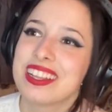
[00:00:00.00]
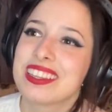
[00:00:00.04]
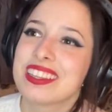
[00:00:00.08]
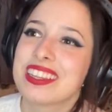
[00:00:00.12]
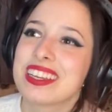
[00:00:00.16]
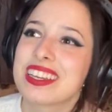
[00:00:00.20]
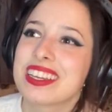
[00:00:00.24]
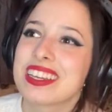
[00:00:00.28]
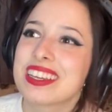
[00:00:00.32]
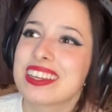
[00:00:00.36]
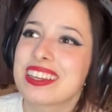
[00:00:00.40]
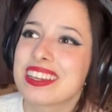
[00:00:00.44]

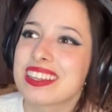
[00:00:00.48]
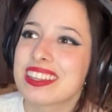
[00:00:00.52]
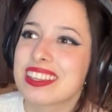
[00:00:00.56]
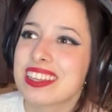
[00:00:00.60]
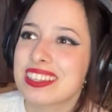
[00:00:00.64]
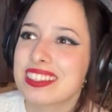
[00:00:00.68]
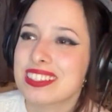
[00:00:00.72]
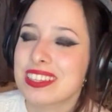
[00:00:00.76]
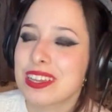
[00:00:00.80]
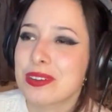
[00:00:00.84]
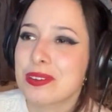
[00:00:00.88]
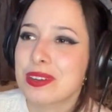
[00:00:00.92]
Like,
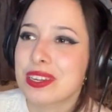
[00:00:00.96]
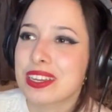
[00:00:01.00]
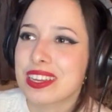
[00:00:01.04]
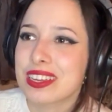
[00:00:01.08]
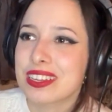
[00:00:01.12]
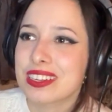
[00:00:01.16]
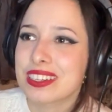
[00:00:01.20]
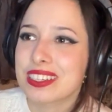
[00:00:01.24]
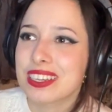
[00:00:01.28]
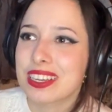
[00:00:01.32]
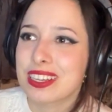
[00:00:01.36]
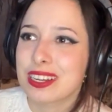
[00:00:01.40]
that's how I
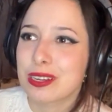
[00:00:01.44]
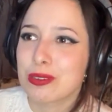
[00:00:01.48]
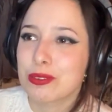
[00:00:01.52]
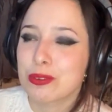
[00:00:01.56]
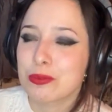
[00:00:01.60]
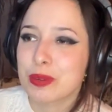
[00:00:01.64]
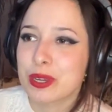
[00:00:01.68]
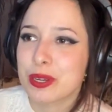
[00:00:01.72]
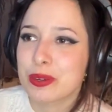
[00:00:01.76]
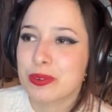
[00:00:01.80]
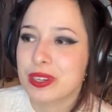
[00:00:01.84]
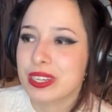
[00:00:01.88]
kind of get out
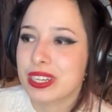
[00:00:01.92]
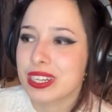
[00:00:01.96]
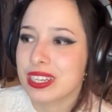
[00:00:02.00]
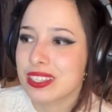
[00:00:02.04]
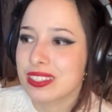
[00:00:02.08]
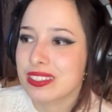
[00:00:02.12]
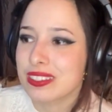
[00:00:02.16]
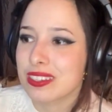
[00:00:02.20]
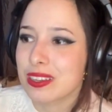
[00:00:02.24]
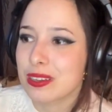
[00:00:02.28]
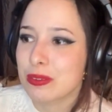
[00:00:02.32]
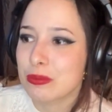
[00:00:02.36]
of my
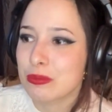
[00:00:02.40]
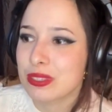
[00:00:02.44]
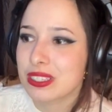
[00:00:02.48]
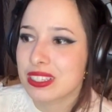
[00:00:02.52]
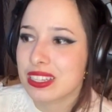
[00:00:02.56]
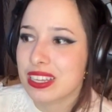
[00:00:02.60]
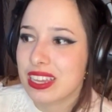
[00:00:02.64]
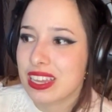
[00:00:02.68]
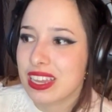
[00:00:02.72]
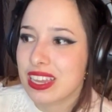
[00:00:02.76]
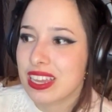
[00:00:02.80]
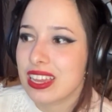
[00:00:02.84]
reading slumps.